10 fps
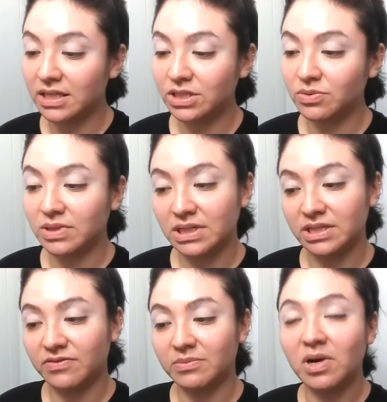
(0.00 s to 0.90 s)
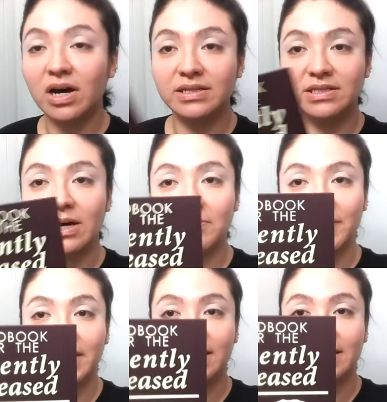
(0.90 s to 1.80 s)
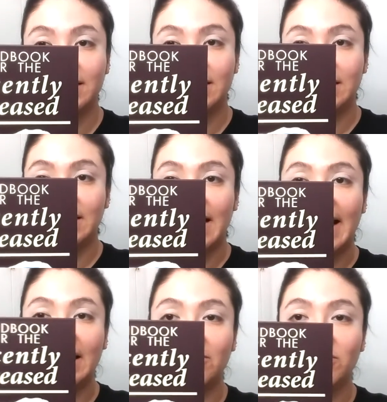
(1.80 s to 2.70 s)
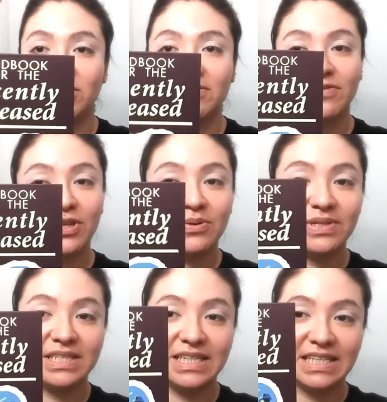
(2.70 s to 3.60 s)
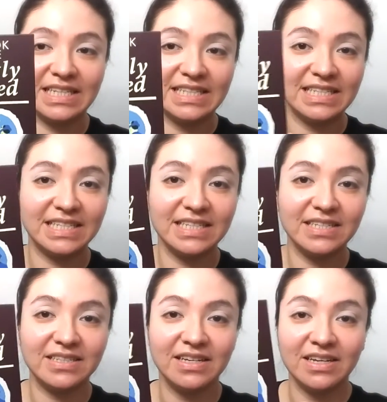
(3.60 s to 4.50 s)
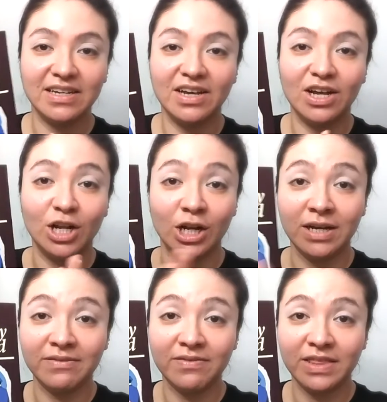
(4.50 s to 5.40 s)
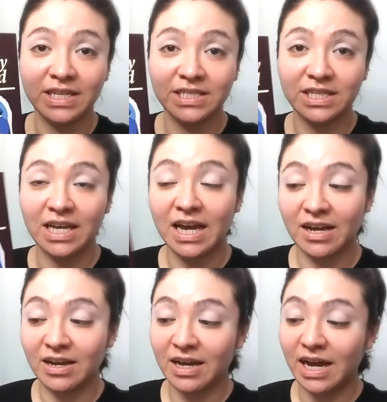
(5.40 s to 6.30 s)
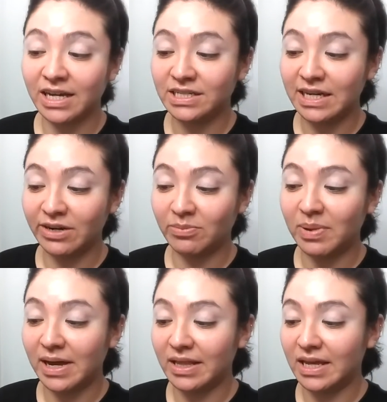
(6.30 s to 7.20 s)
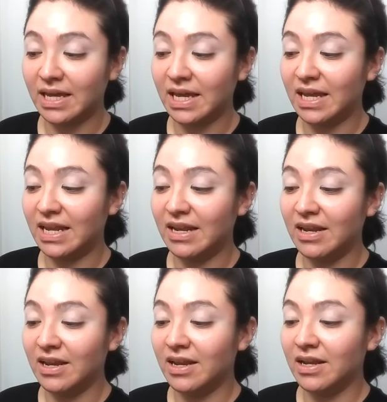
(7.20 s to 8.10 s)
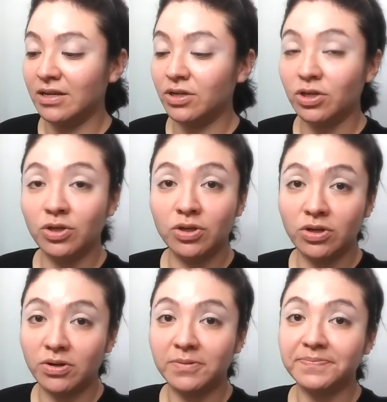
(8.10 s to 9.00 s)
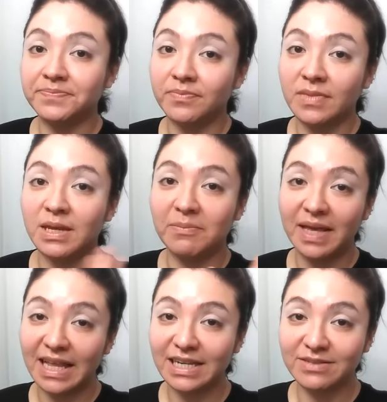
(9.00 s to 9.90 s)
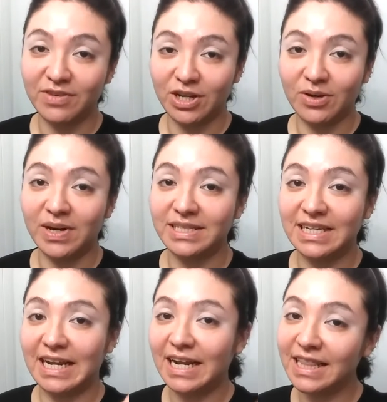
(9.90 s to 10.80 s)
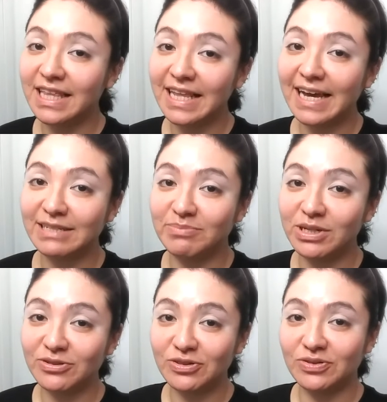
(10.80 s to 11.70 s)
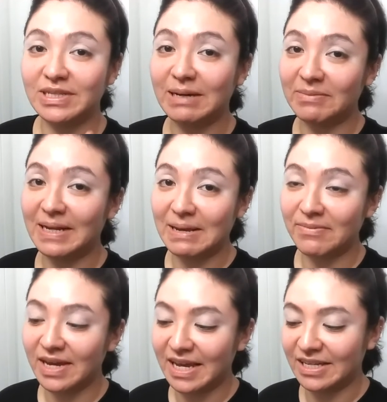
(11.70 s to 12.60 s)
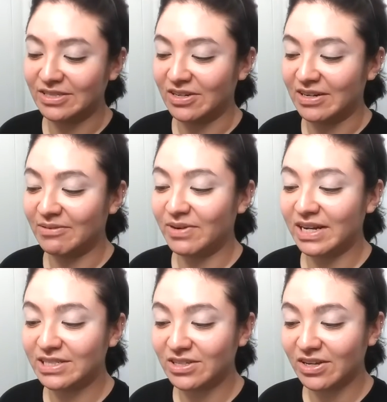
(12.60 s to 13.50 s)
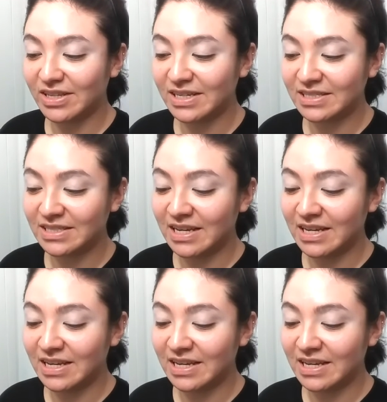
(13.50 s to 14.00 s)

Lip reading: This one is from Hot Topic, the handbook for the recently deceased. Love this eyeshadow palette, and you know, in my last video, I said anything that has Beetlejuice, I'm gonna get my hands on. And when I saw this,